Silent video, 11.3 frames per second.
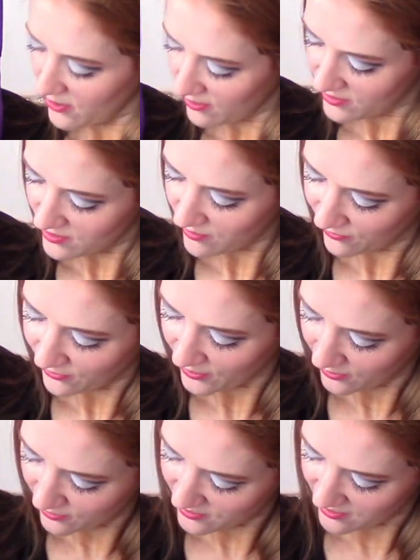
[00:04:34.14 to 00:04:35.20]
all its
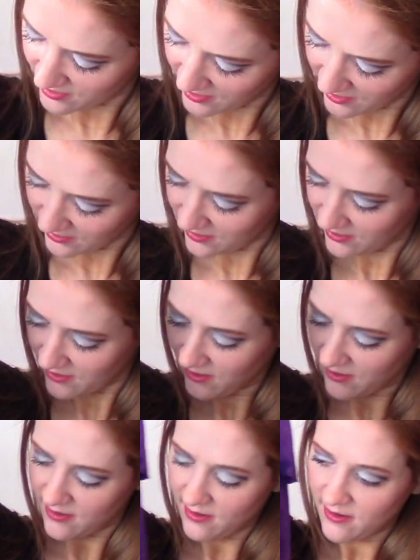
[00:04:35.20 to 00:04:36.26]
frills and things.
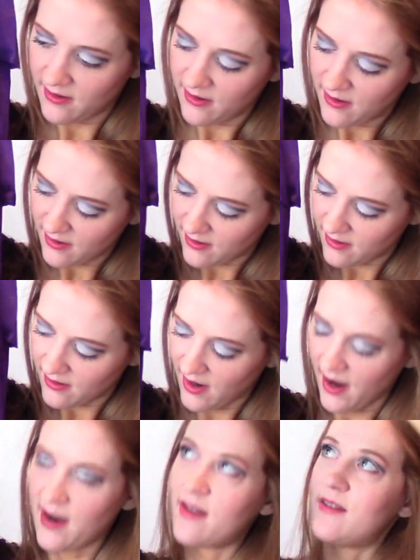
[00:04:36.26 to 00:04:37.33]

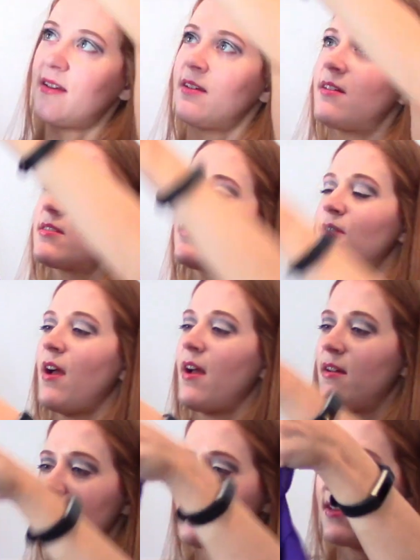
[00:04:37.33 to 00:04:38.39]
And it also
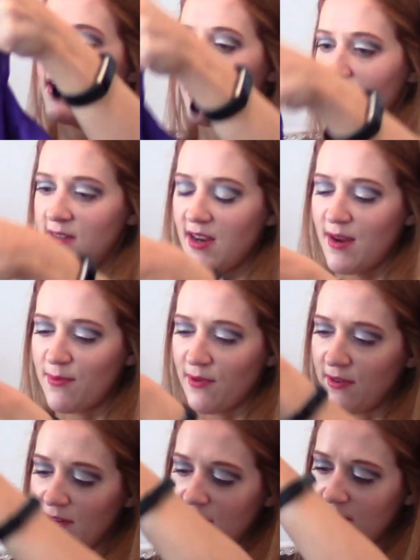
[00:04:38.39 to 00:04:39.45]
has a
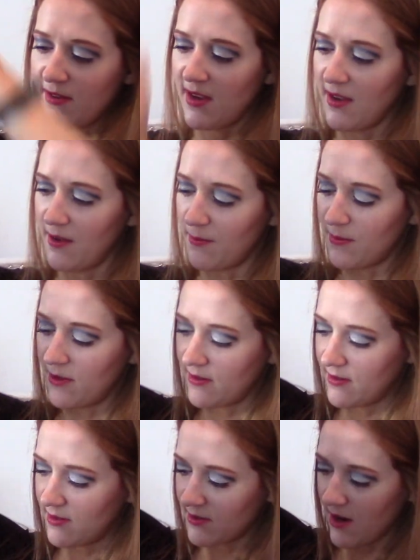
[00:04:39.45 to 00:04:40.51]
tapered hem.
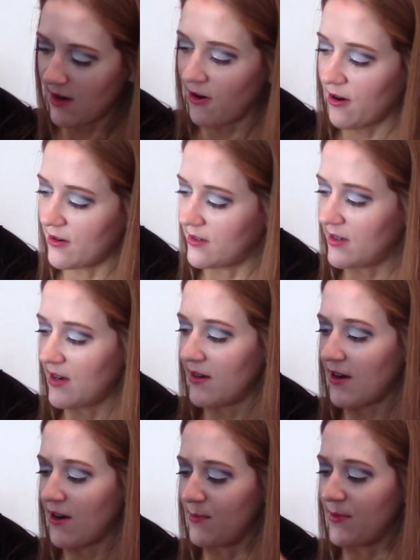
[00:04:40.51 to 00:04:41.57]
Kind of hard to see it
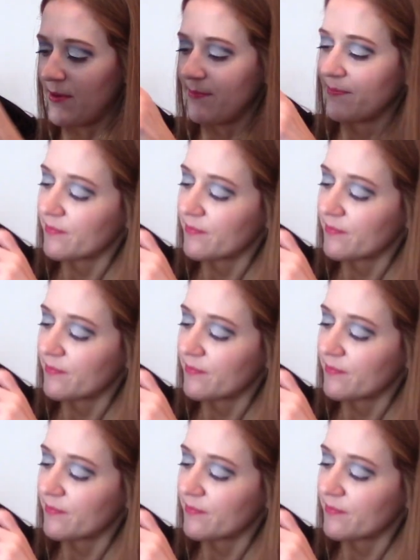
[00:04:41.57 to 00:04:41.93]
now, but